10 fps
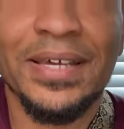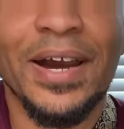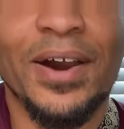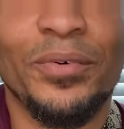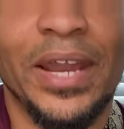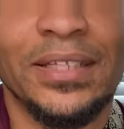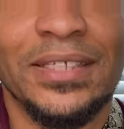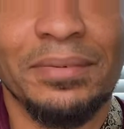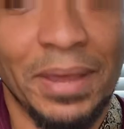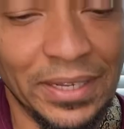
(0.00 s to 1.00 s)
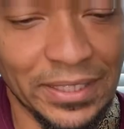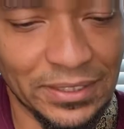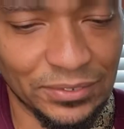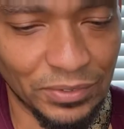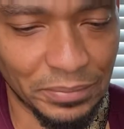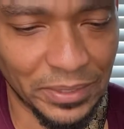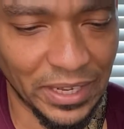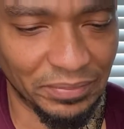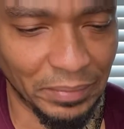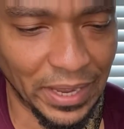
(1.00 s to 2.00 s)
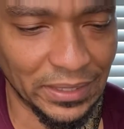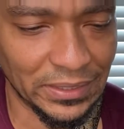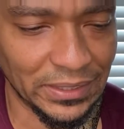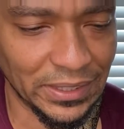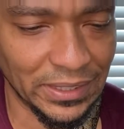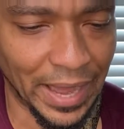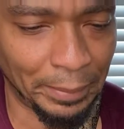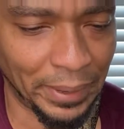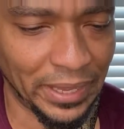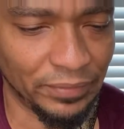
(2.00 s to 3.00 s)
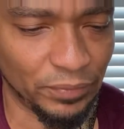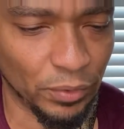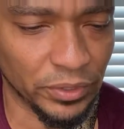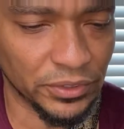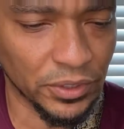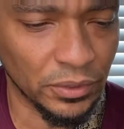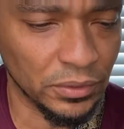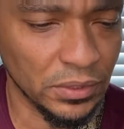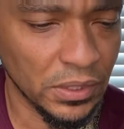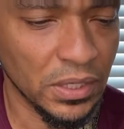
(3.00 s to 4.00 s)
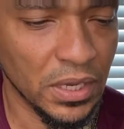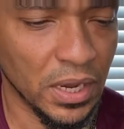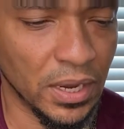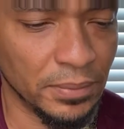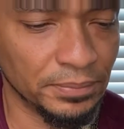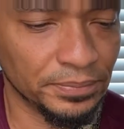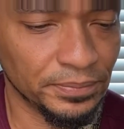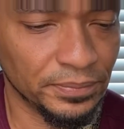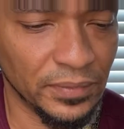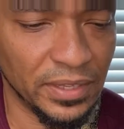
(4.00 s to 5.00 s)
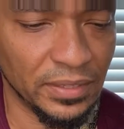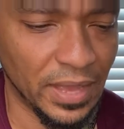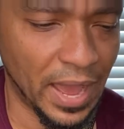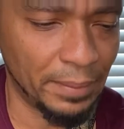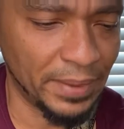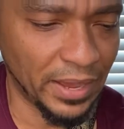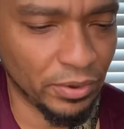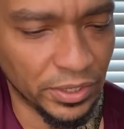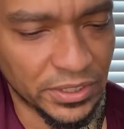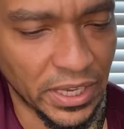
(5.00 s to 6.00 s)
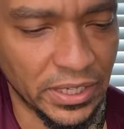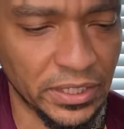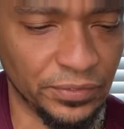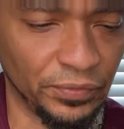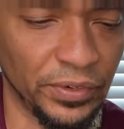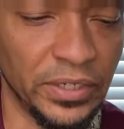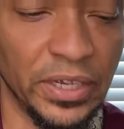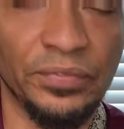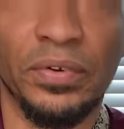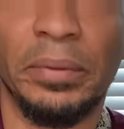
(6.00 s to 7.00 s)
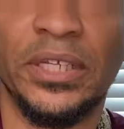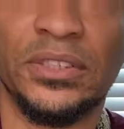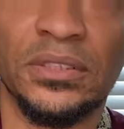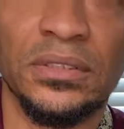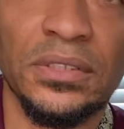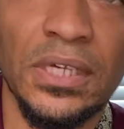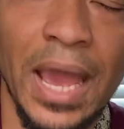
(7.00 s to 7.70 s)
When I took my lessons from Dave Manley, I paid for it. So I'm not going to take his free information.